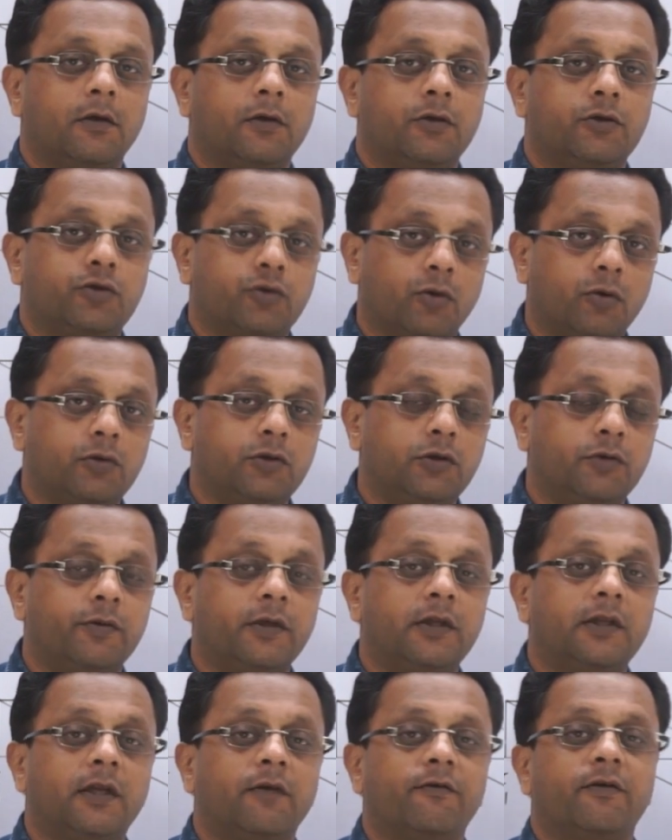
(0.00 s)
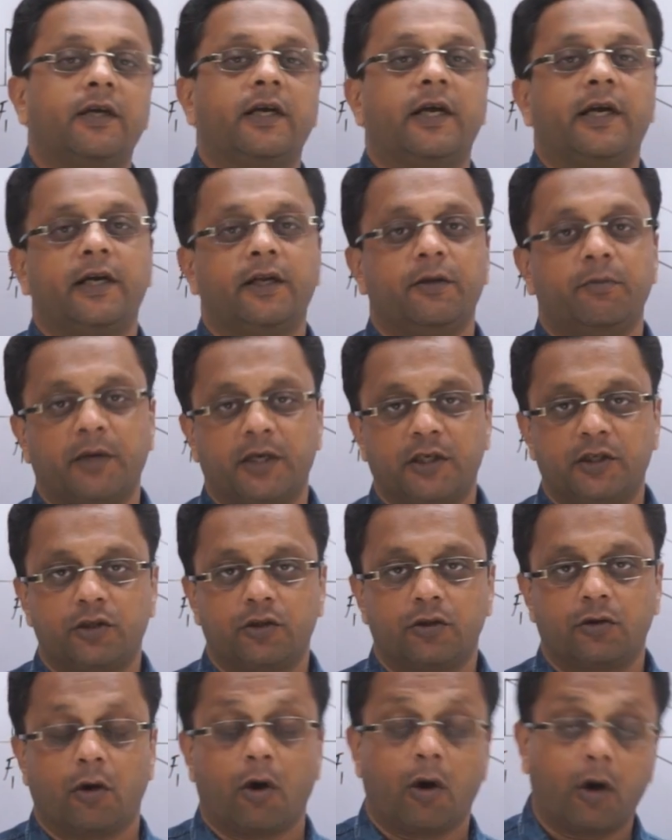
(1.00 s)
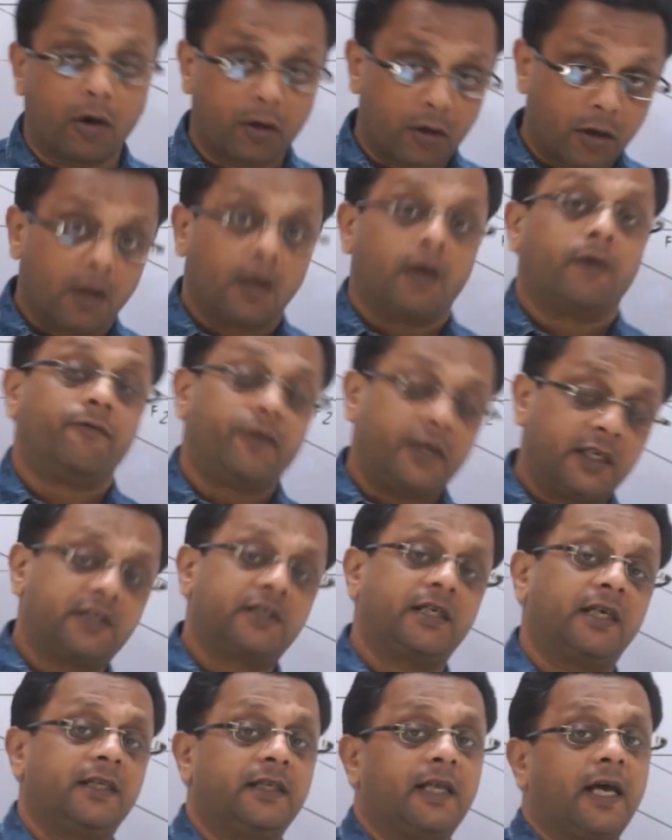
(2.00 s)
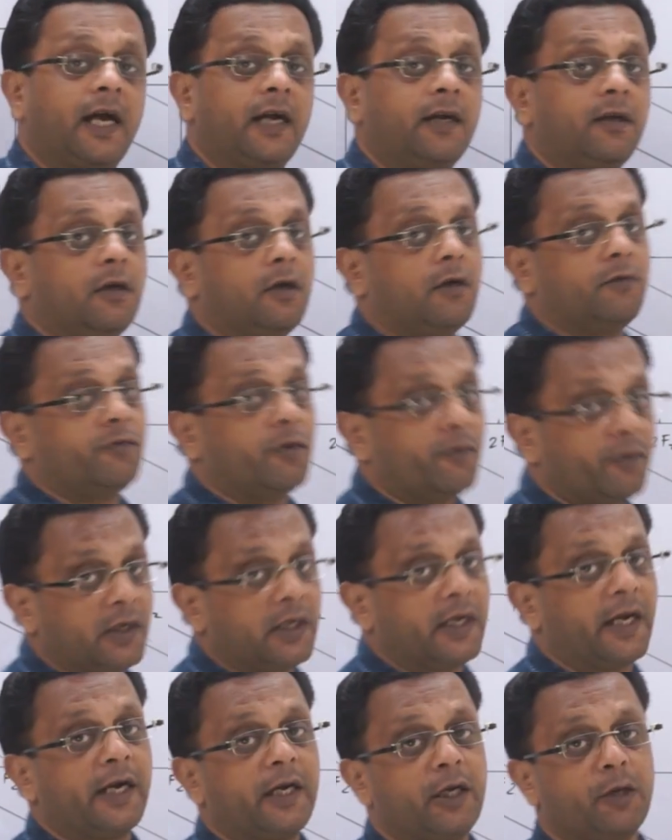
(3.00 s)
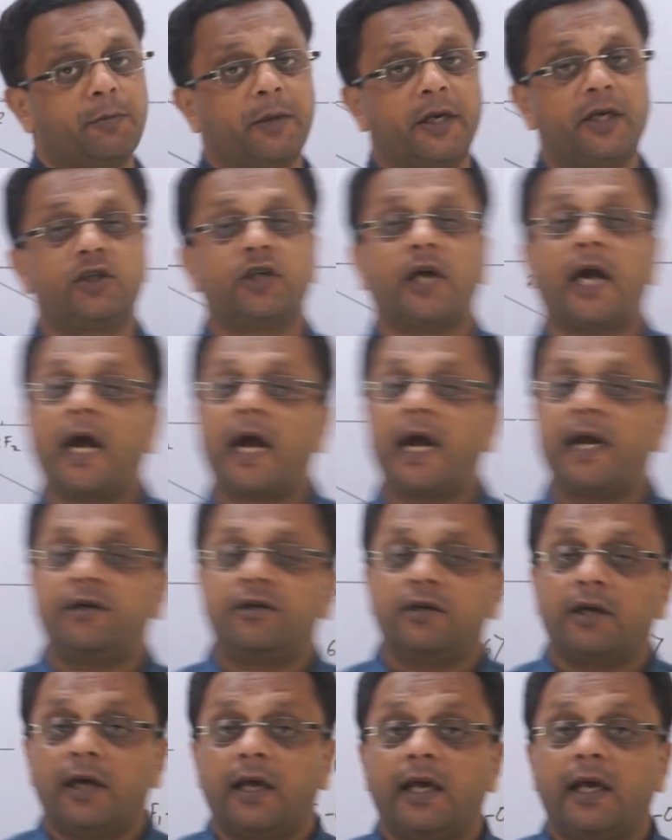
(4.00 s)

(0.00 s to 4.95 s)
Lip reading: So you will never get image. Or we say that we will get image at